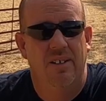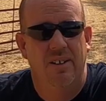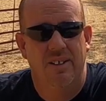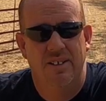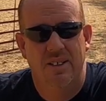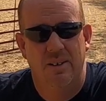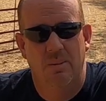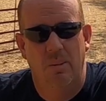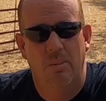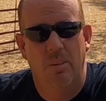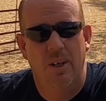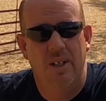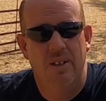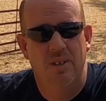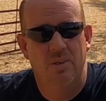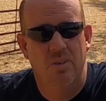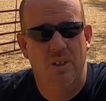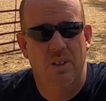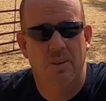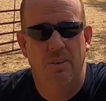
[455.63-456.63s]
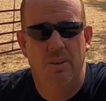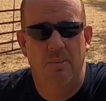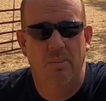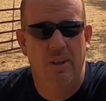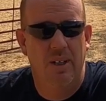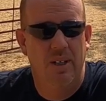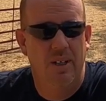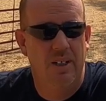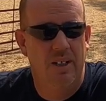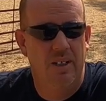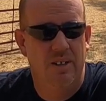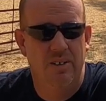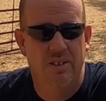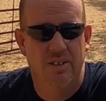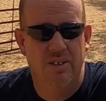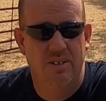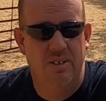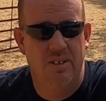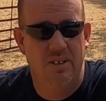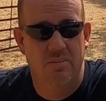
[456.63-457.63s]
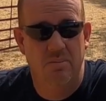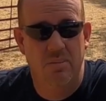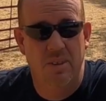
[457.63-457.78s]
Like I said, my buddy is with me, but it's